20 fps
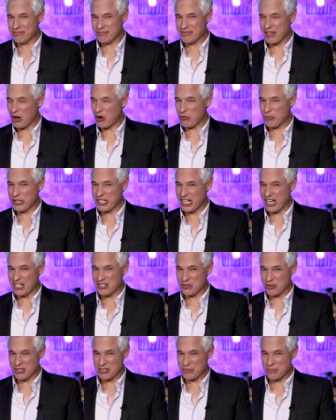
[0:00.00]
That would be
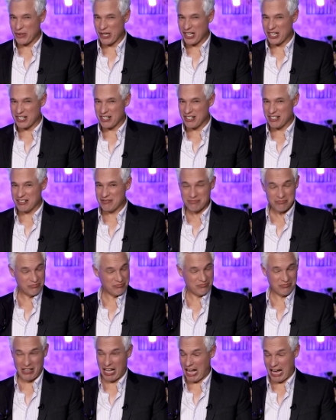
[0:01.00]
dangerous, but
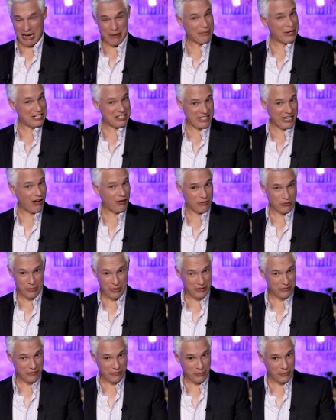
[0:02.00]
I myself am
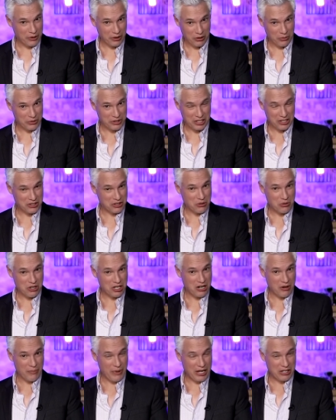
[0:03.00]
unfamiliar with this
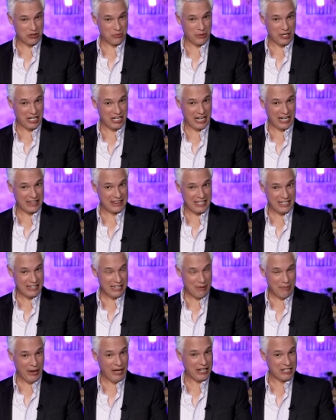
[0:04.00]
unit of measurement, and I think
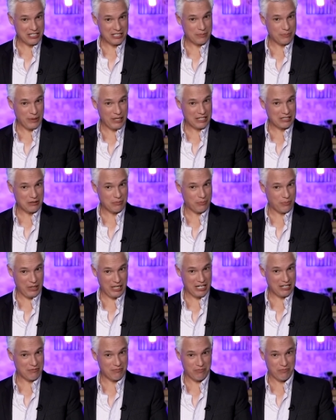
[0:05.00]
they might have just picked a
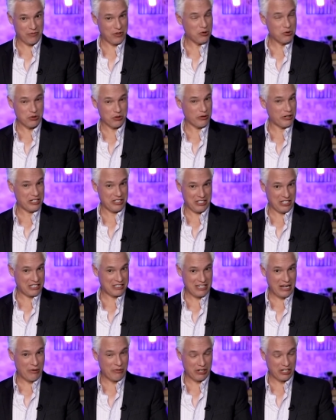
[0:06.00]
big futuristic
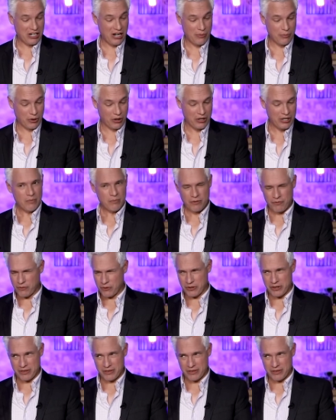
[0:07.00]
sounding number. But for the